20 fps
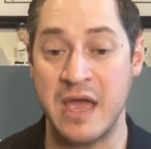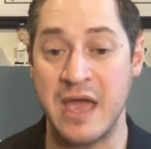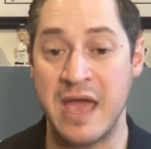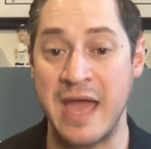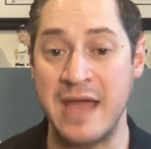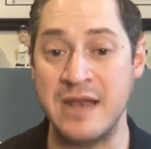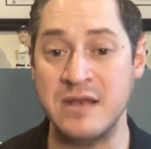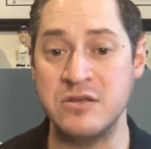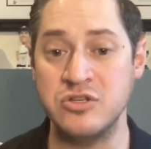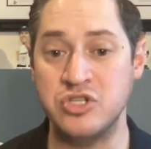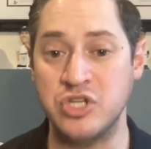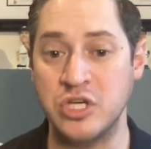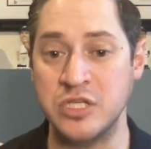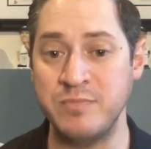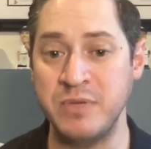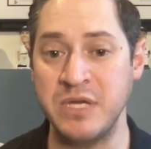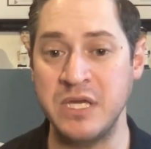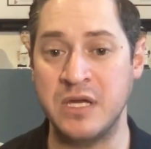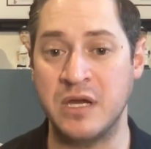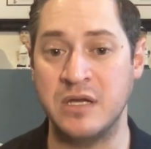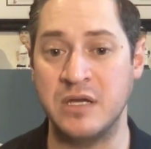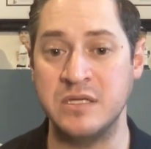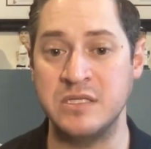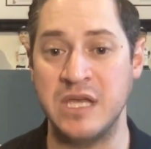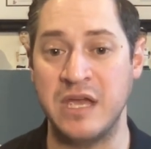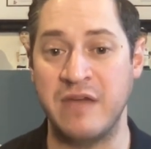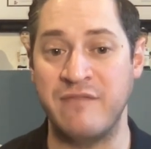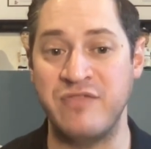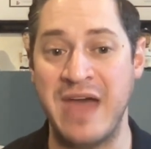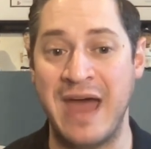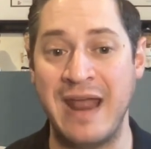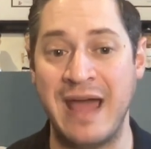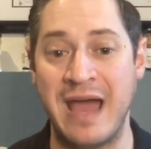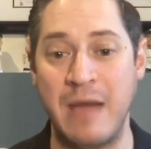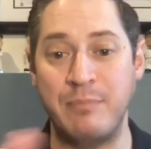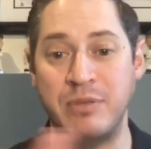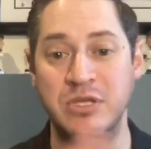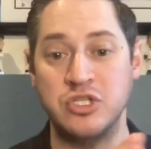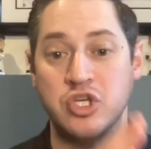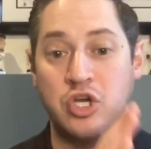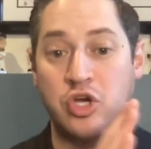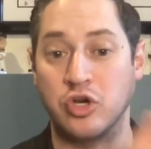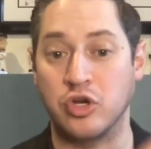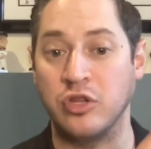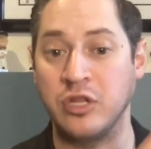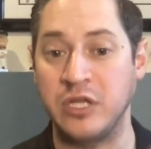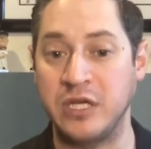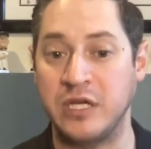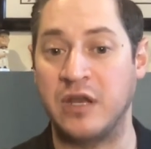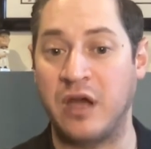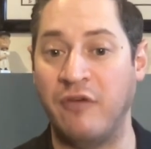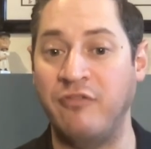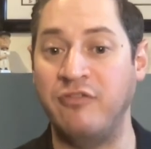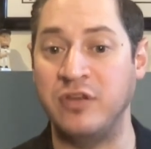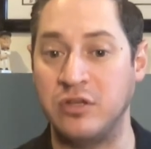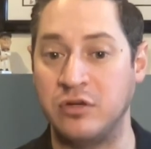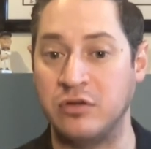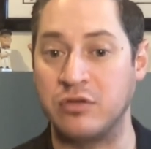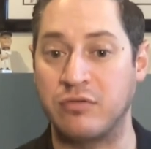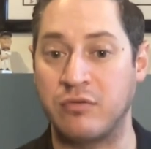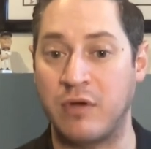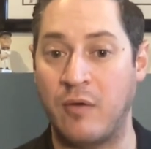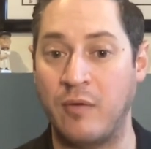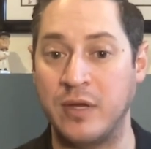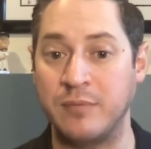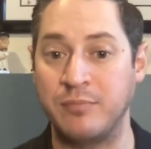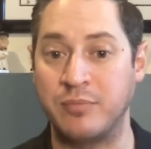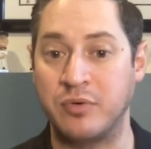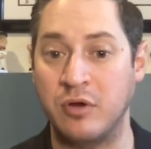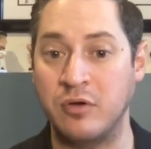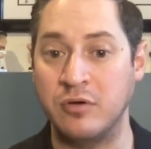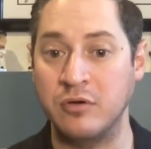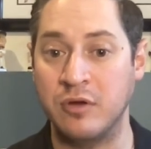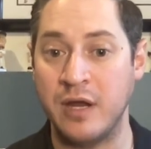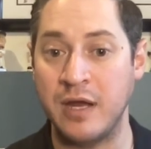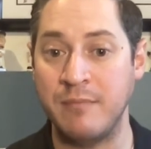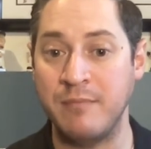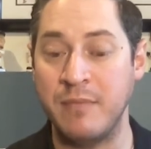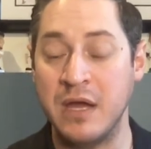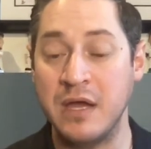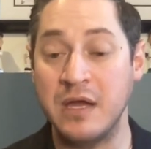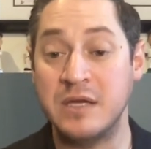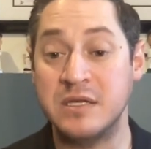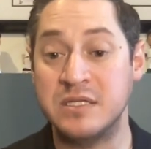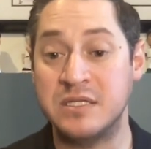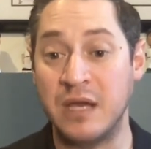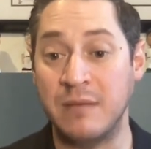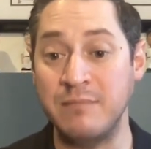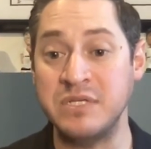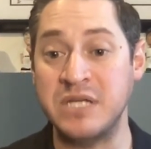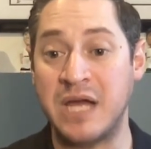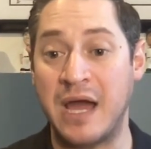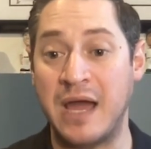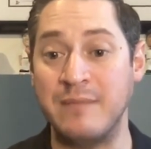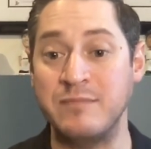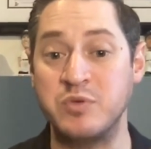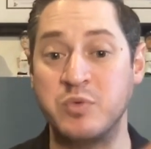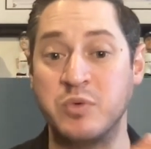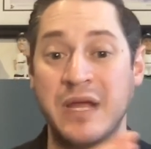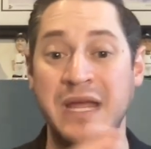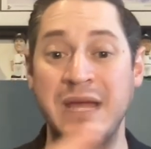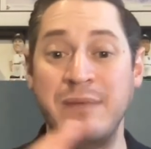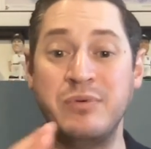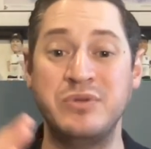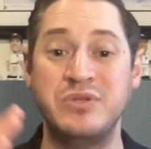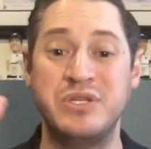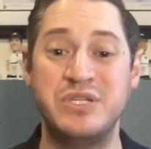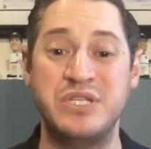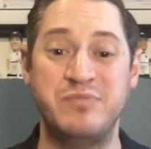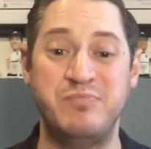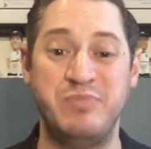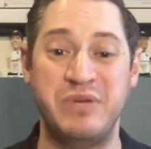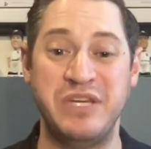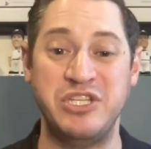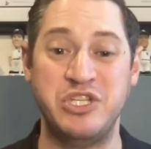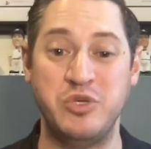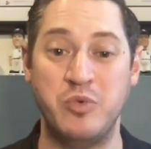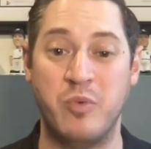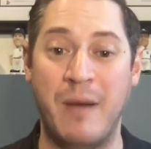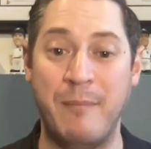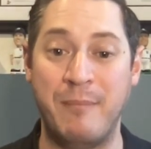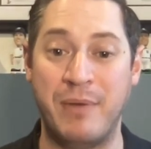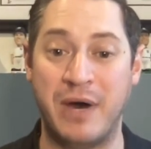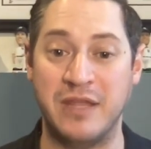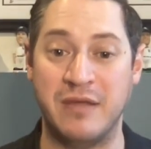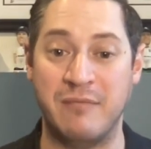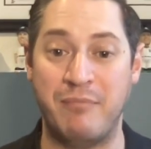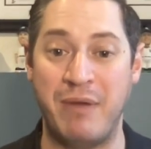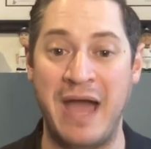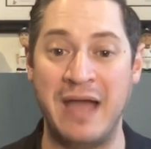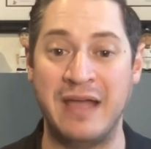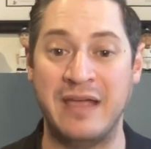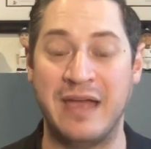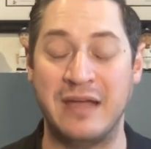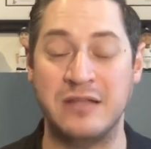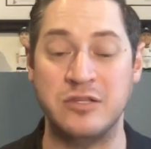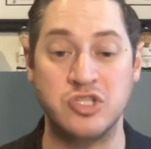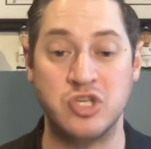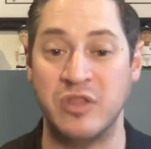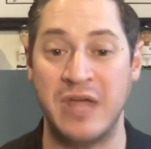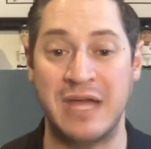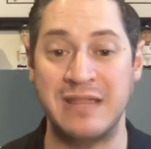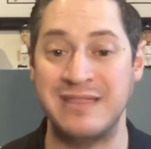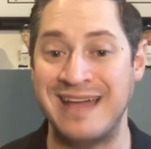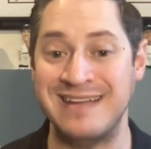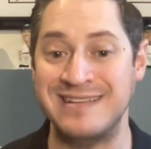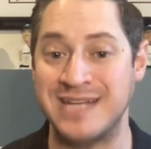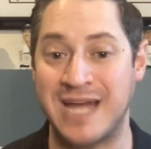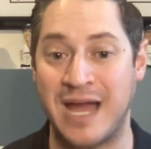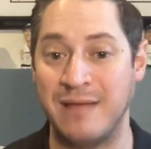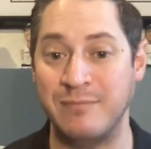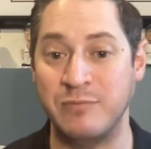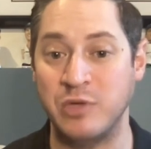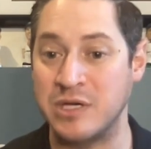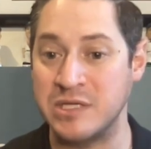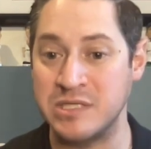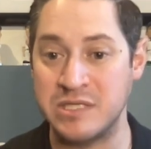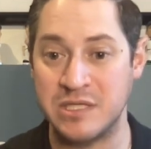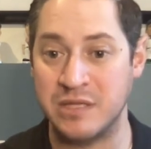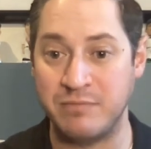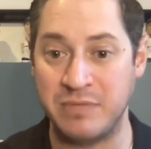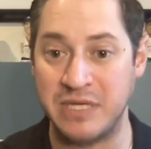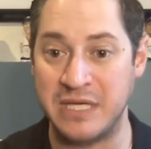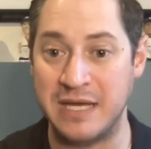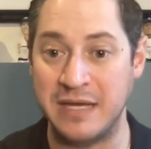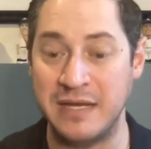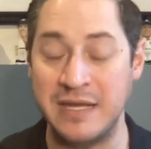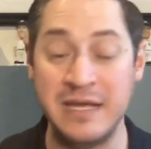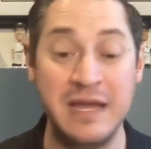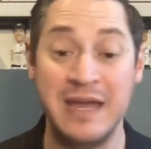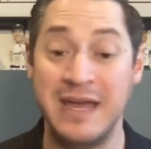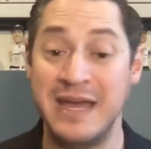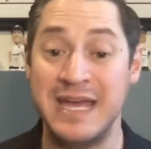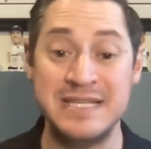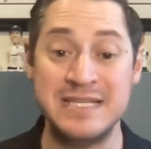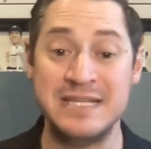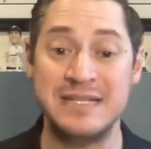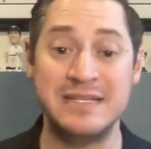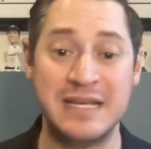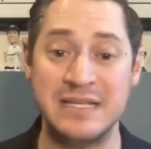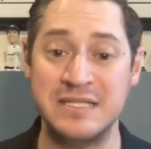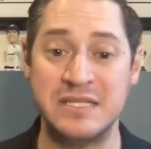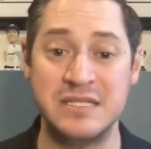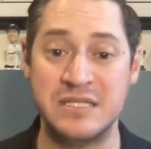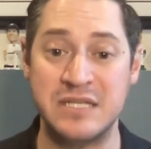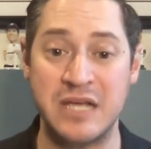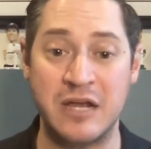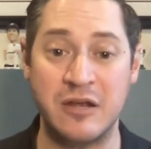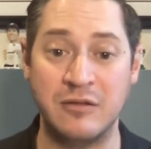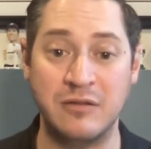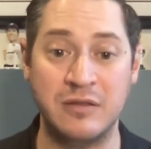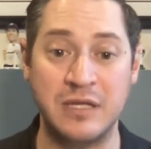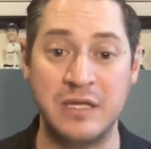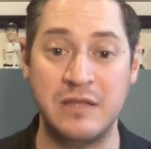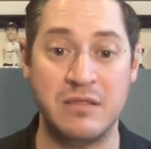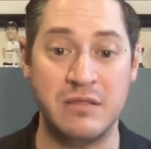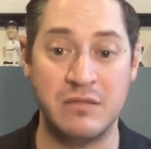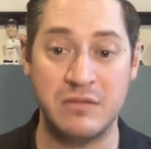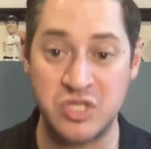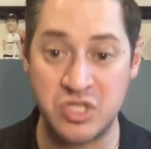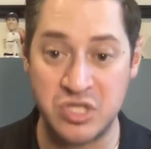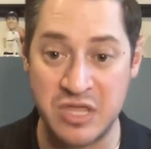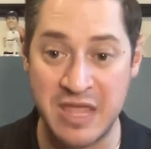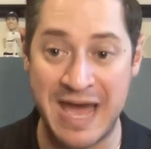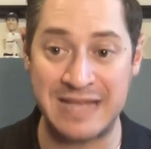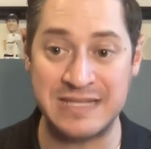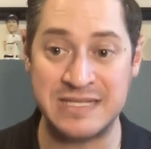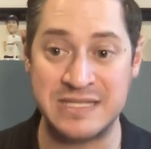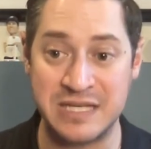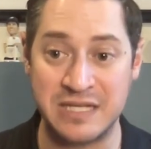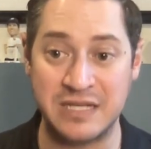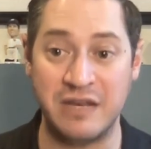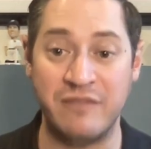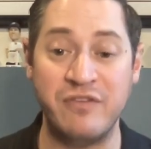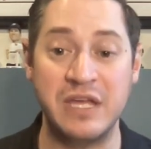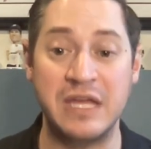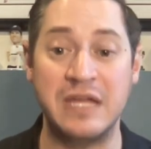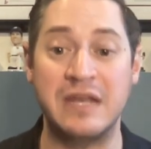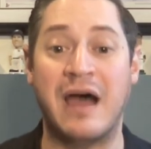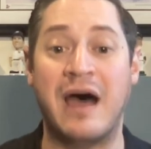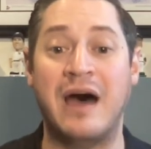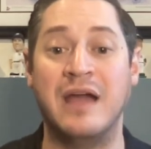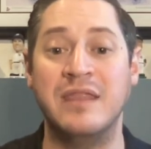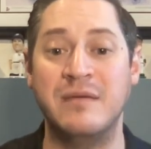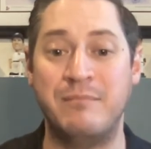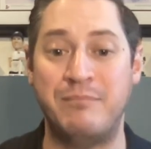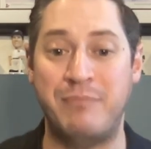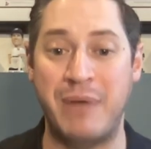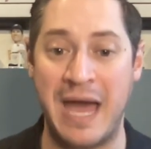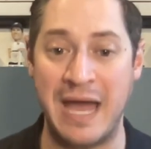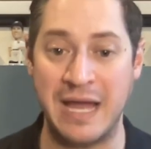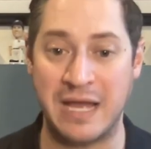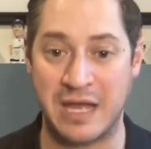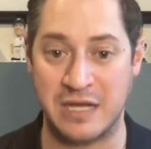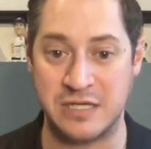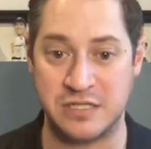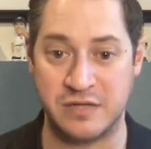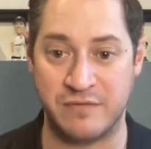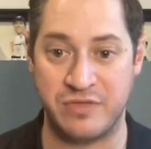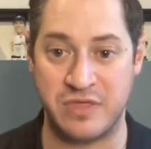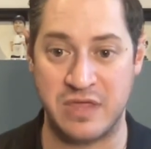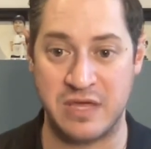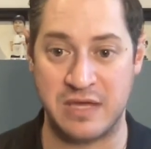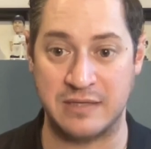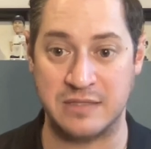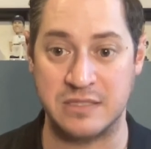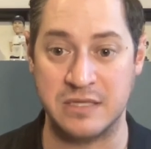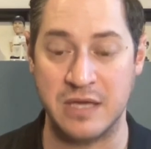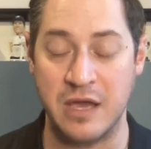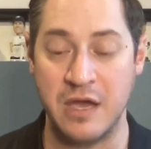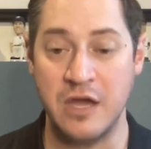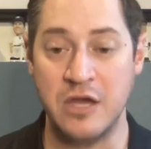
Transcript: And just because if that happens early enough in your throwing program, sometimes we're able to speed you up on the back end so that that time loss in the beginning isn't necessarily that significant on the back end of things.